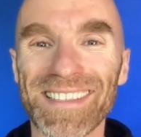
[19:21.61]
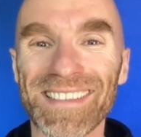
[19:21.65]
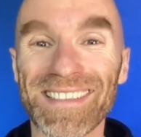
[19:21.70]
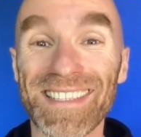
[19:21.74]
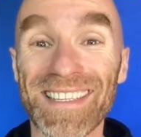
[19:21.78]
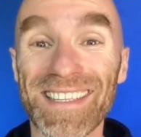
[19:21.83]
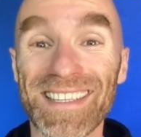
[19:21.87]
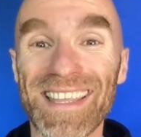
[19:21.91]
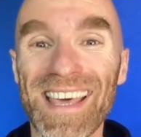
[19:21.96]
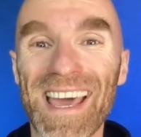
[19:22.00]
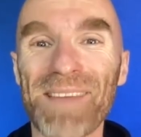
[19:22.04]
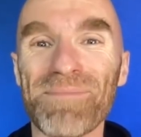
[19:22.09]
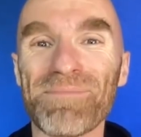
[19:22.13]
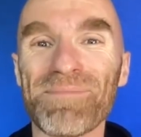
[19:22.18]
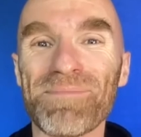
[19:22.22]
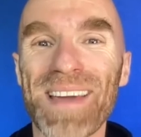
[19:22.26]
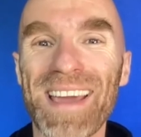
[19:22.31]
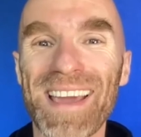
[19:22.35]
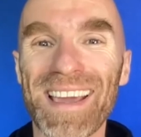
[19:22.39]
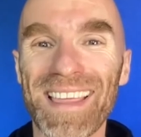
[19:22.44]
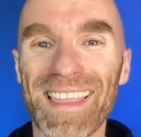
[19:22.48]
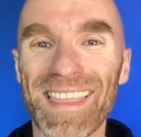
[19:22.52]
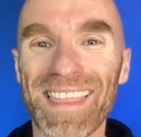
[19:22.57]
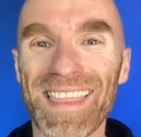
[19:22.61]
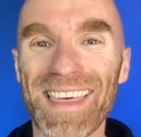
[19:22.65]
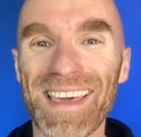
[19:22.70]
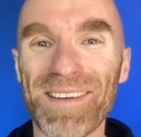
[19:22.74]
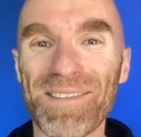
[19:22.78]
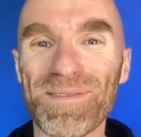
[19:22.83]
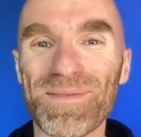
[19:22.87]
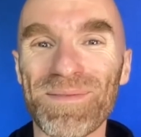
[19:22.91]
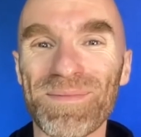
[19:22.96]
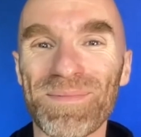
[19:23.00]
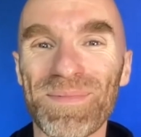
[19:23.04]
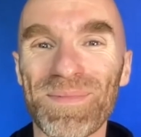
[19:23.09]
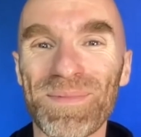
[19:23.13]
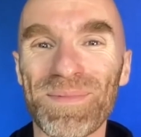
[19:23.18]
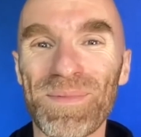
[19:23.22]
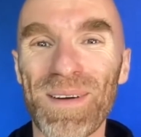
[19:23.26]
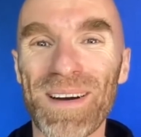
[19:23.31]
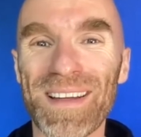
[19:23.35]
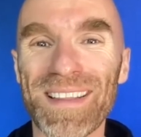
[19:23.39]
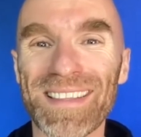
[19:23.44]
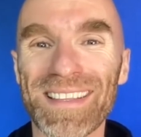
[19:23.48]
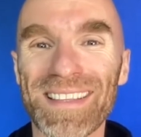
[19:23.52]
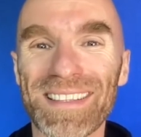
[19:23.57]
does that make their
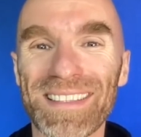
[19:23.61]
one